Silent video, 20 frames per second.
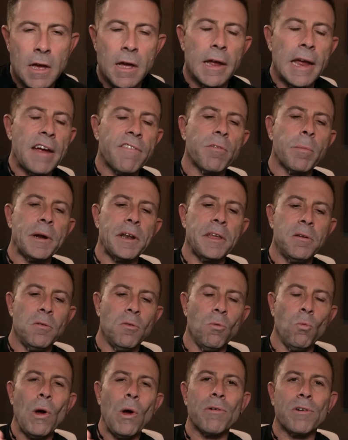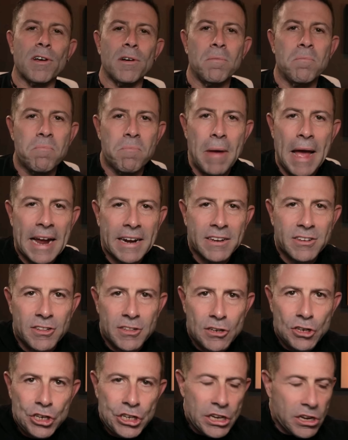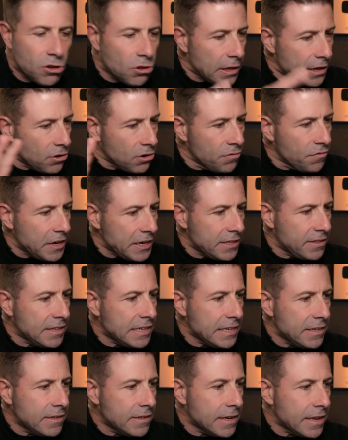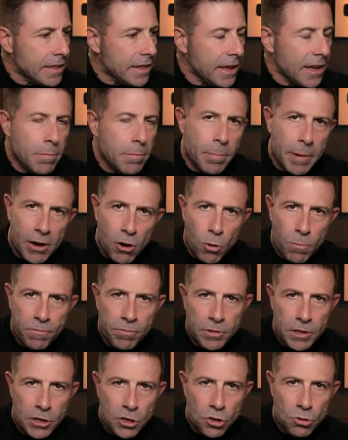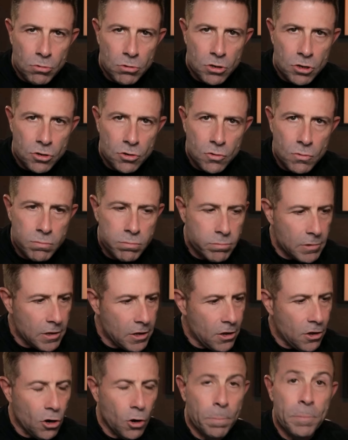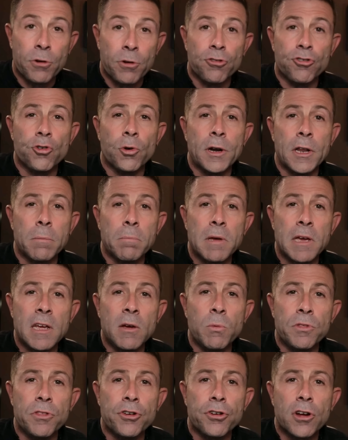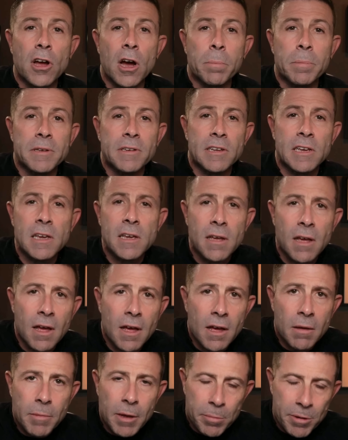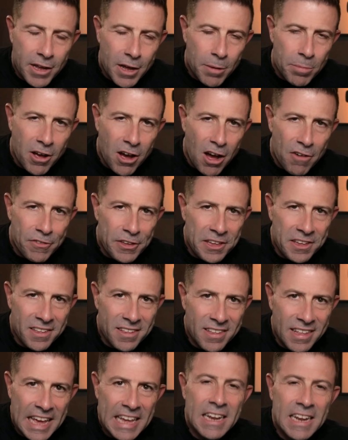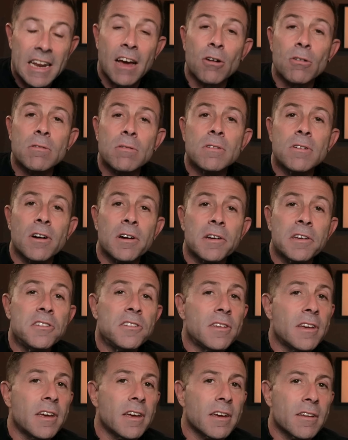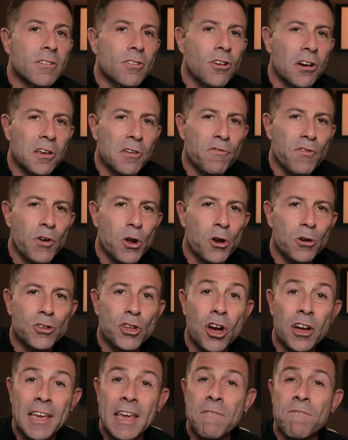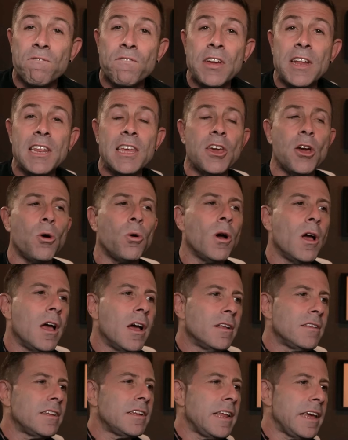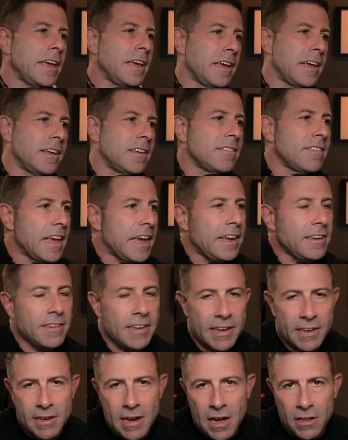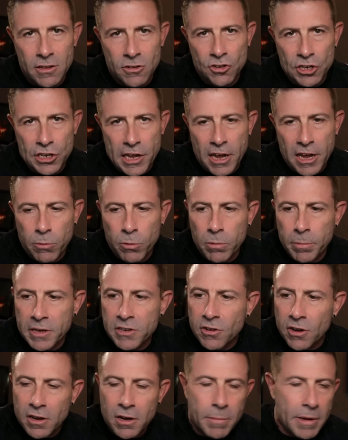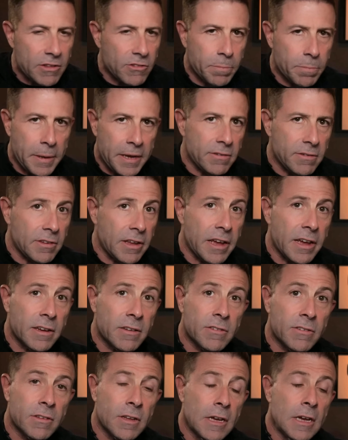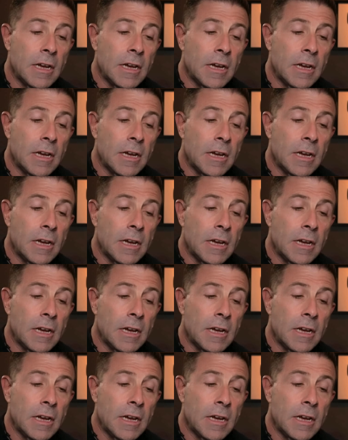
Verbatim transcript: Hey, everybody, welcome back to the channel. I don't have any tea today, but hopefully you do. Hope you're joining me with your cup of tea, maybe a cup of coffee, hanging out, talking tech, talking photo, talking video. Today is a technology day. We're going to be talking about SpaceX,